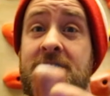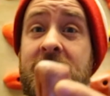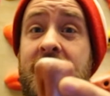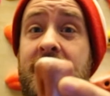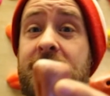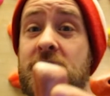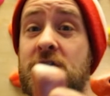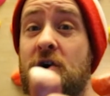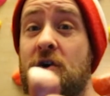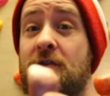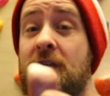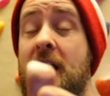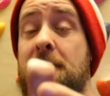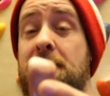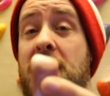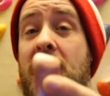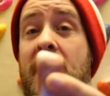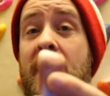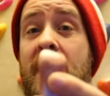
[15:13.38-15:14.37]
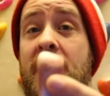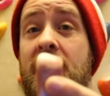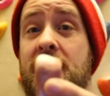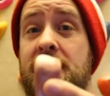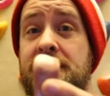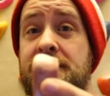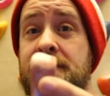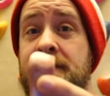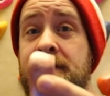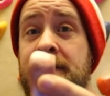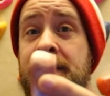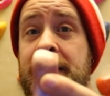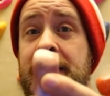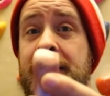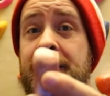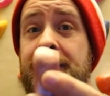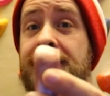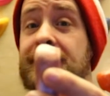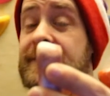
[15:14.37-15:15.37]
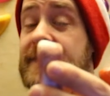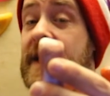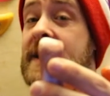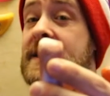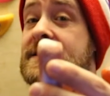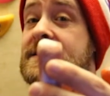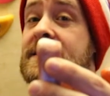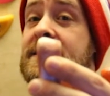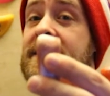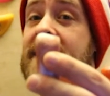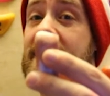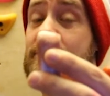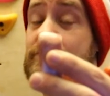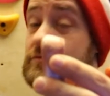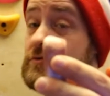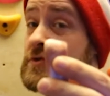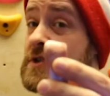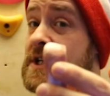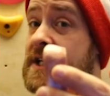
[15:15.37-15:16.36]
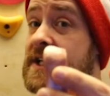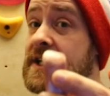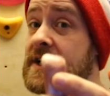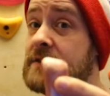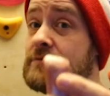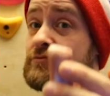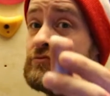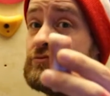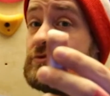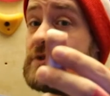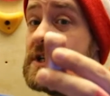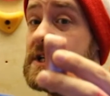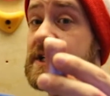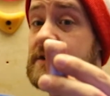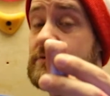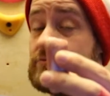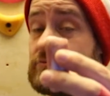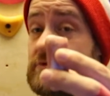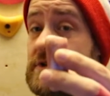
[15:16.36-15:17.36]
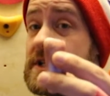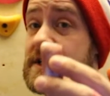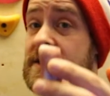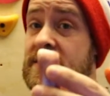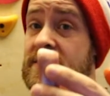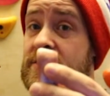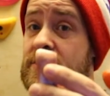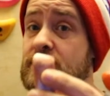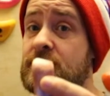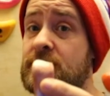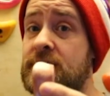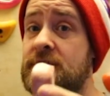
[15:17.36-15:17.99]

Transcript: If you knock that by half, then it's going to get really, really, really super